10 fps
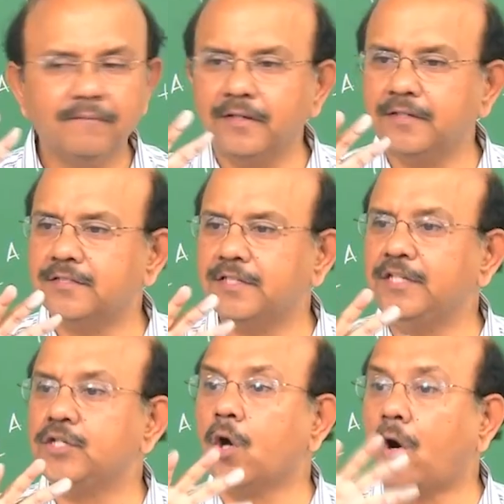it is the
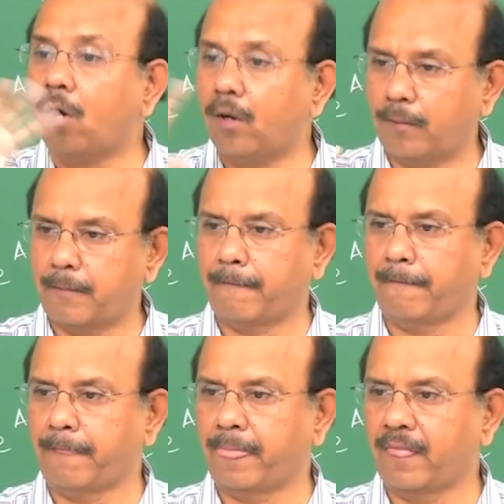yaw.
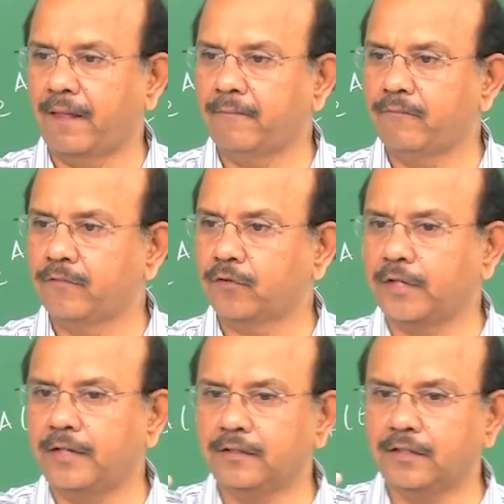
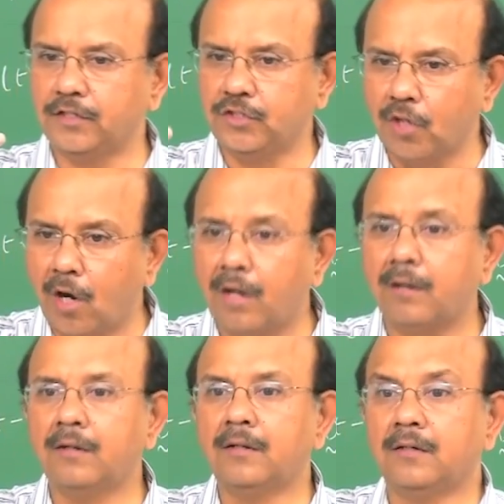Okay? The yaw
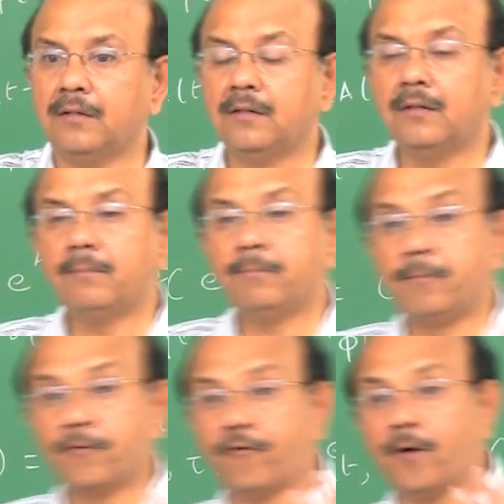
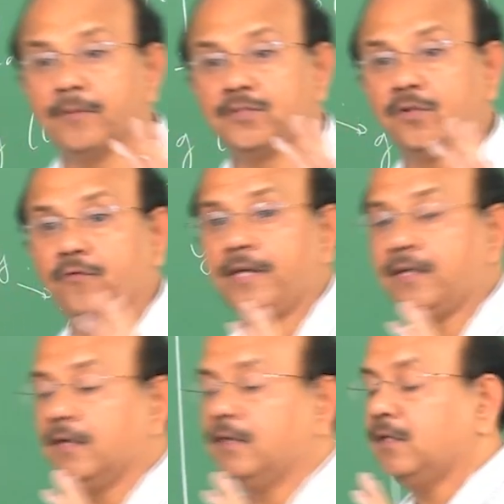performance of the
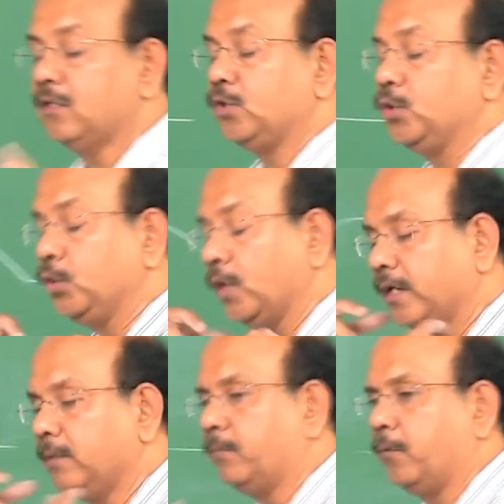vehicle to your
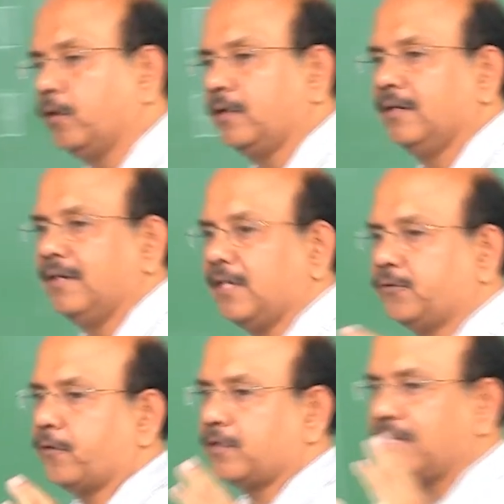input, as
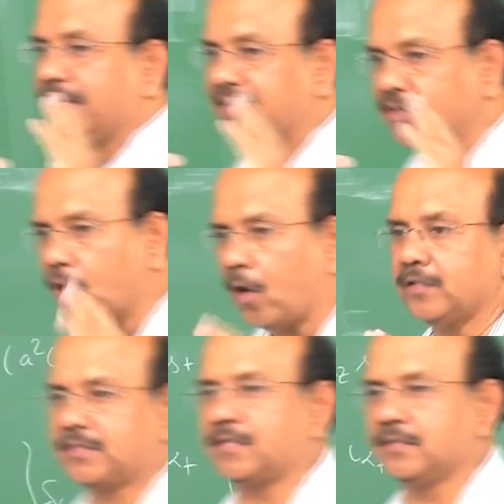far as the yaw
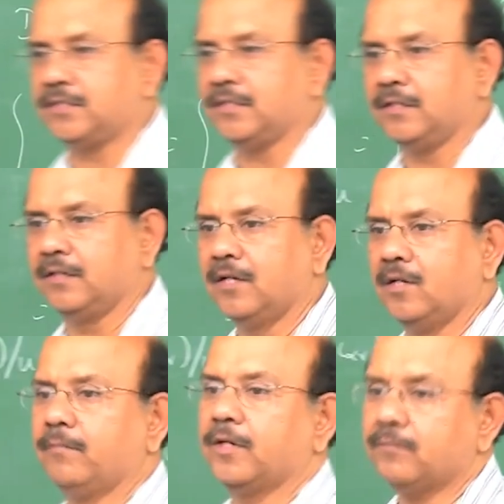is concerned,
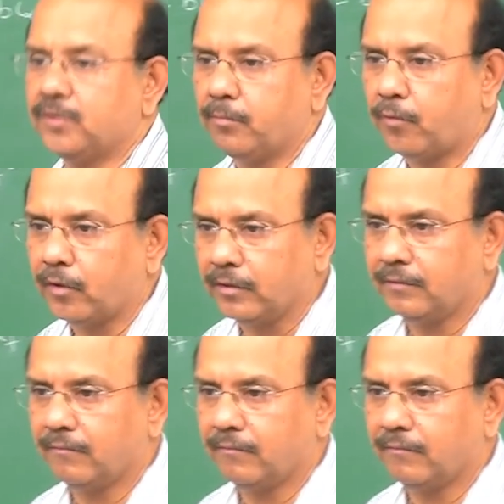becomes important.